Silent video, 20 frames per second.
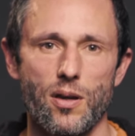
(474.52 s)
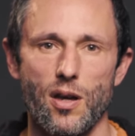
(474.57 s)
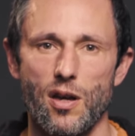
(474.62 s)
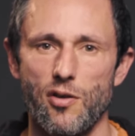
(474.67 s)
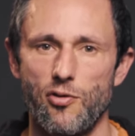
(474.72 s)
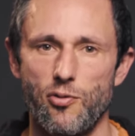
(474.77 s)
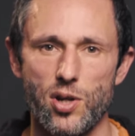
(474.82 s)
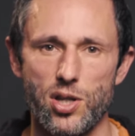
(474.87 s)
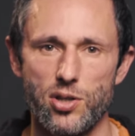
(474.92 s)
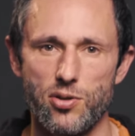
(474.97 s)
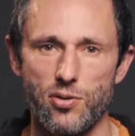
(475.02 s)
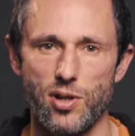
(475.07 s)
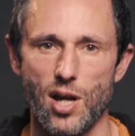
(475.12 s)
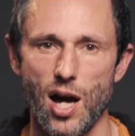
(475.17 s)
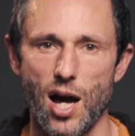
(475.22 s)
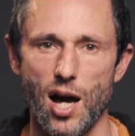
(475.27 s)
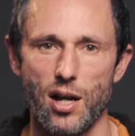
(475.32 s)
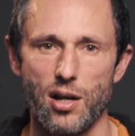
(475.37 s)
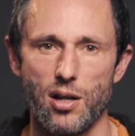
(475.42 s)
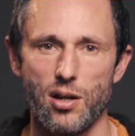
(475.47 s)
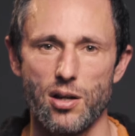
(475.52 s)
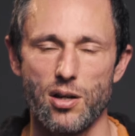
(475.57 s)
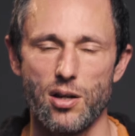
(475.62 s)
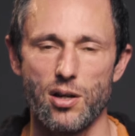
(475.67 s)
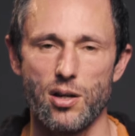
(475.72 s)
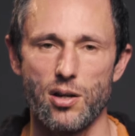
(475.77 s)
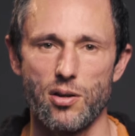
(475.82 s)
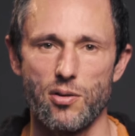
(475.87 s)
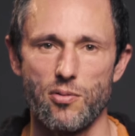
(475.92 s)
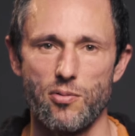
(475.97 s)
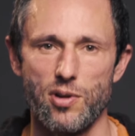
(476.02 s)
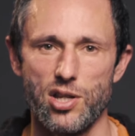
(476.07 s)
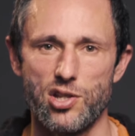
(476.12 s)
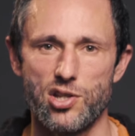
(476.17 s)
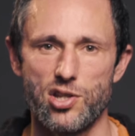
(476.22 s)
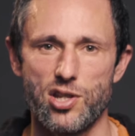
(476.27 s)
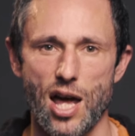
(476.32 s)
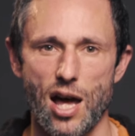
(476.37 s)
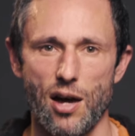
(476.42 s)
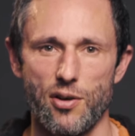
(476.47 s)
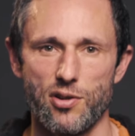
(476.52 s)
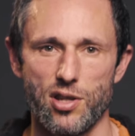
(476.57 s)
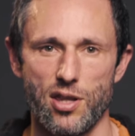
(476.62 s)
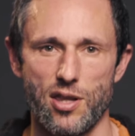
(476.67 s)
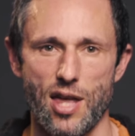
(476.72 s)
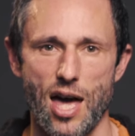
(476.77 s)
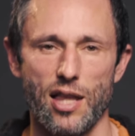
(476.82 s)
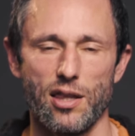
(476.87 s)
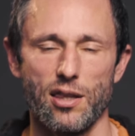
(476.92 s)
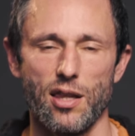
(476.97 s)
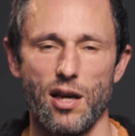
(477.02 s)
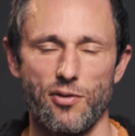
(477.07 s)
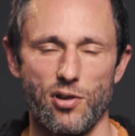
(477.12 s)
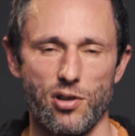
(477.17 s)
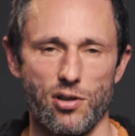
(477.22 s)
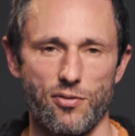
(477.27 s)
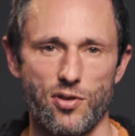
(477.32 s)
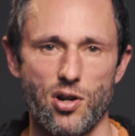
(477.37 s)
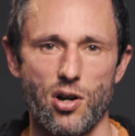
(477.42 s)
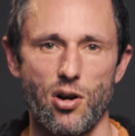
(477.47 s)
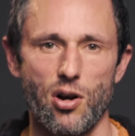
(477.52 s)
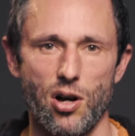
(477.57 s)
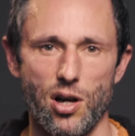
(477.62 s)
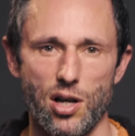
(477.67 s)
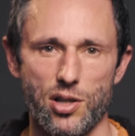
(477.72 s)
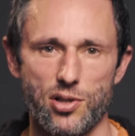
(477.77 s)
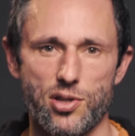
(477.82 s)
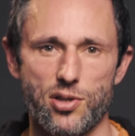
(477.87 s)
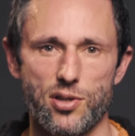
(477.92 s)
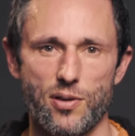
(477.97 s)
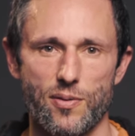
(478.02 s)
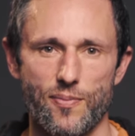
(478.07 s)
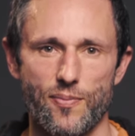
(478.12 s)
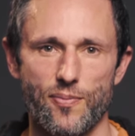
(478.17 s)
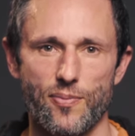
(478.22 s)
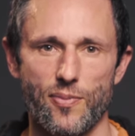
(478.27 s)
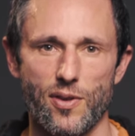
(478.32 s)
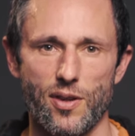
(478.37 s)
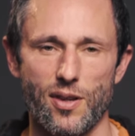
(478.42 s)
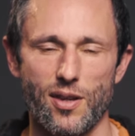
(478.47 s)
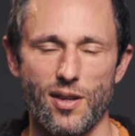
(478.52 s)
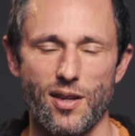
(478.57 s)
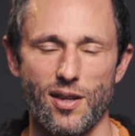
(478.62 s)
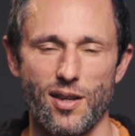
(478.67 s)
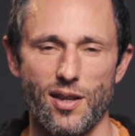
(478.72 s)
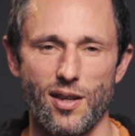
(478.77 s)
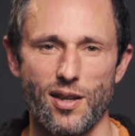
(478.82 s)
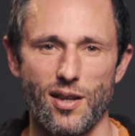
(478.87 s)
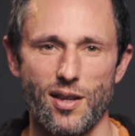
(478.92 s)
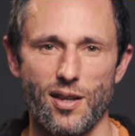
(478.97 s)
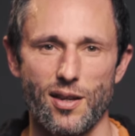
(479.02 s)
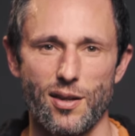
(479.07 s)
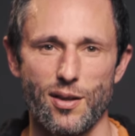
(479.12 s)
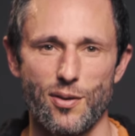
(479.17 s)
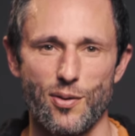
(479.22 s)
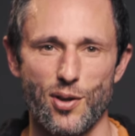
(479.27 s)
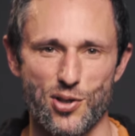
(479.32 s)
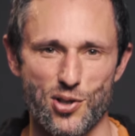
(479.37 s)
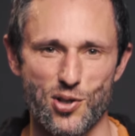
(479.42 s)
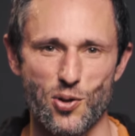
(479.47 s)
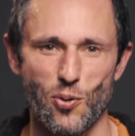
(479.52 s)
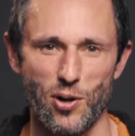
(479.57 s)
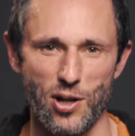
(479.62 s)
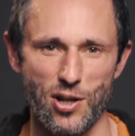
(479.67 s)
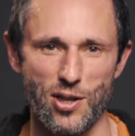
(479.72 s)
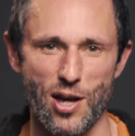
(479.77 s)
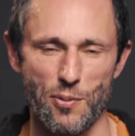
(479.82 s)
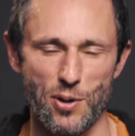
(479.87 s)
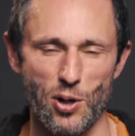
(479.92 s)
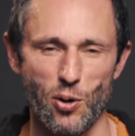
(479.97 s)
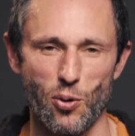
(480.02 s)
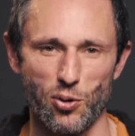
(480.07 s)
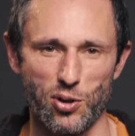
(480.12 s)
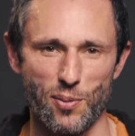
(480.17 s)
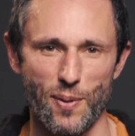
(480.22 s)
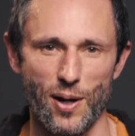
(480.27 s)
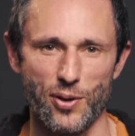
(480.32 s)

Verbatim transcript: If we do not reach down to that level of cause, the story that we hold